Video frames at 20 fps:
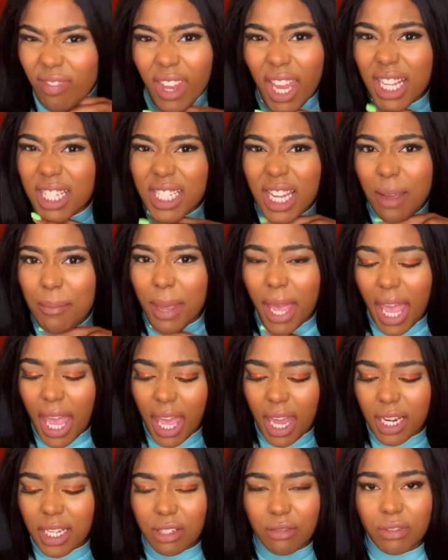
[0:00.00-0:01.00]
It's not
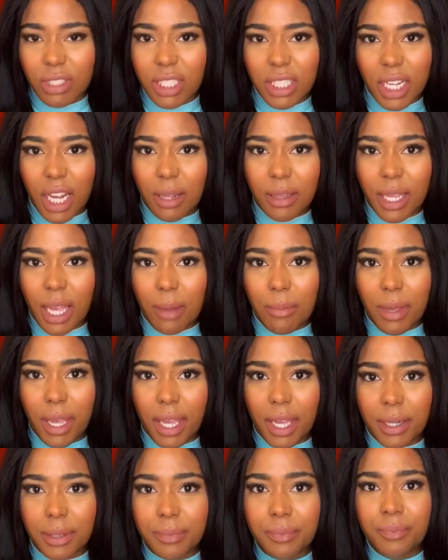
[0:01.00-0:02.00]
bad. It's really not that
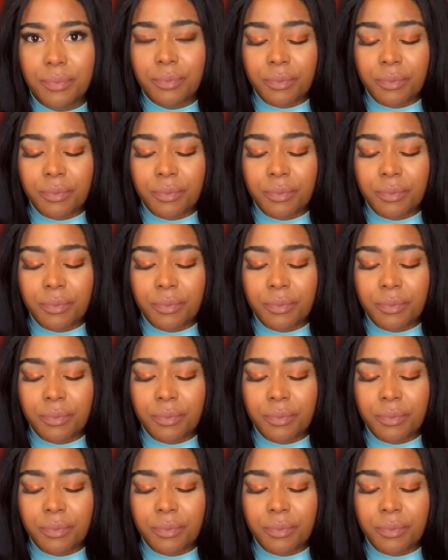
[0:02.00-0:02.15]
bad.